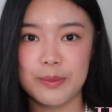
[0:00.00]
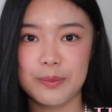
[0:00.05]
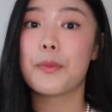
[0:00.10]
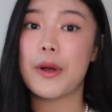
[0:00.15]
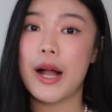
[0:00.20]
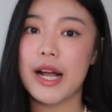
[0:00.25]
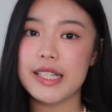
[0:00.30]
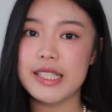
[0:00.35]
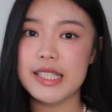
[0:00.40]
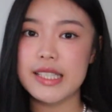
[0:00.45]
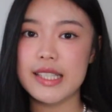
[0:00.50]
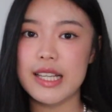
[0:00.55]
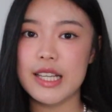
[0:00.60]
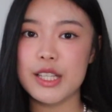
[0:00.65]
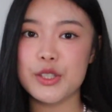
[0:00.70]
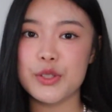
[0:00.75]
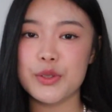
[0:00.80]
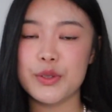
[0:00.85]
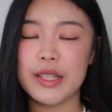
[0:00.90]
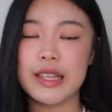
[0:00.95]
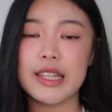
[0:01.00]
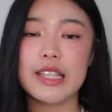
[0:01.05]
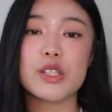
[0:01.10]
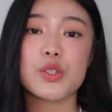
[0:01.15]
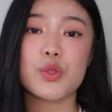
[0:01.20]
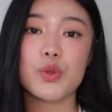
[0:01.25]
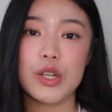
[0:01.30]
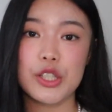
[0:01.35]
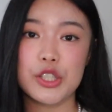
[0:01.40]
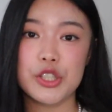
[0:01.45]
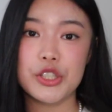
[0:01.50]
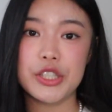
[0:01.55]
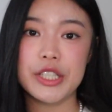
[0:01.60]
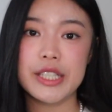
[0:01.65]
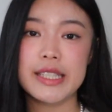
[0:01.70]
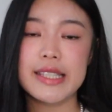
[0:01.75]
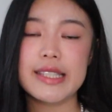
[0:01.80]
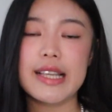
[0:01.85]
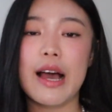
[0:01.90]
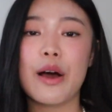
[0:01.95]
Practice answering these
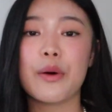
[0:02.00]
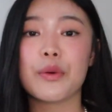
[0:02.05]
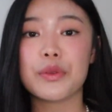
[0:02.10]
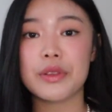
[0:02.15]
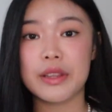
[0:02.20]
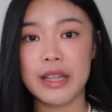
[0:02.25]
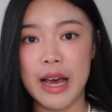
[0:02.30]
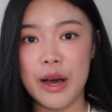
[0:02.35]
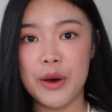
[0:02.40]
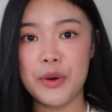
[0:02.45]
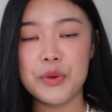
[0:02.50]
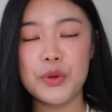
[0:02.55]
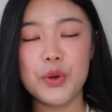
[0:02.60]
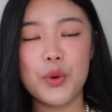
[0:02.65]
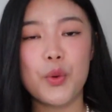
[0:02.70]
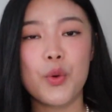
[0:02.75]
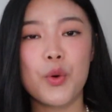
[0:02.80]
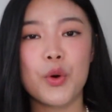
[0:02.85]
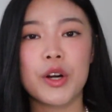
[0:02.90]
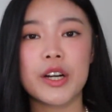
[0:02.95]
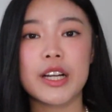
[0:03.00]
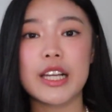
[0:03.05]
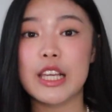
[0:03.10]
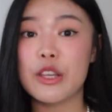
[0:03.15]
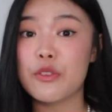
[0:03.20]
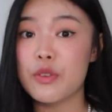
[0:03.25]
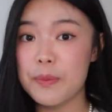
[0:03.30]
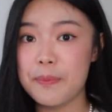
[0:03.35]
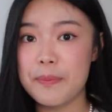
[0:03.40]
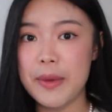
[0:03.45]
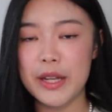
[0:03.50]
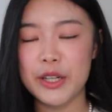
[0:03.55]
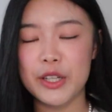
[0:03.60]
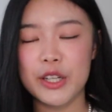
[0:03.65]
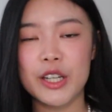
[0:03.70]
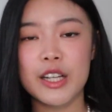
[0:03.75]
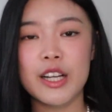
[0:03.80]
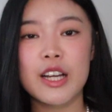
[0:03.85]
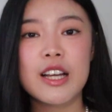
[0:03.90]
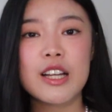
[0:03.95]
questions out loud, or even
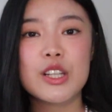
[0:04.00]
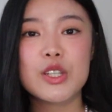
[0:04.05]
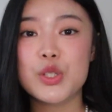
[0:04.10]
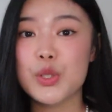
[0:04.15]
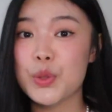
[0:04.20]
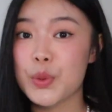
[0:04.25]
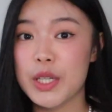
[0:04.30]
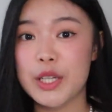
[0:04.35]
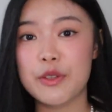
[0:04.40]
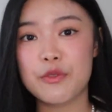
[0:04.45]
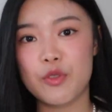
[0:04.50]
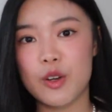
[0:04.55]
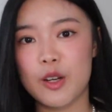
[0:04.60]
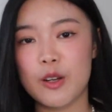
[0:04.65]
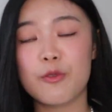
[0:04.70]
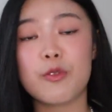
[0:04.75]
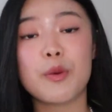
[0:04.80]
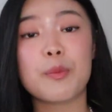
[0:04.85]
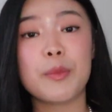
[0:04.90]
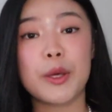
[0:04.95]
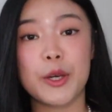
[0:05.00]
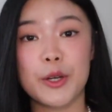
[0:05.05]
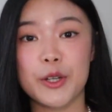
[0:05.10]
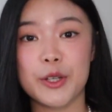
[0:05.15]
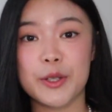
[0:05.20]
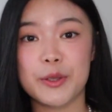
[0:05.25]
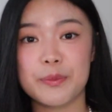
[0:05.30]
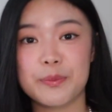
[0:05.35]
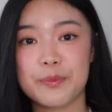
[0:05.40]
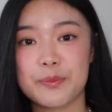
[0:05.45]
better, do it in front of a mirror.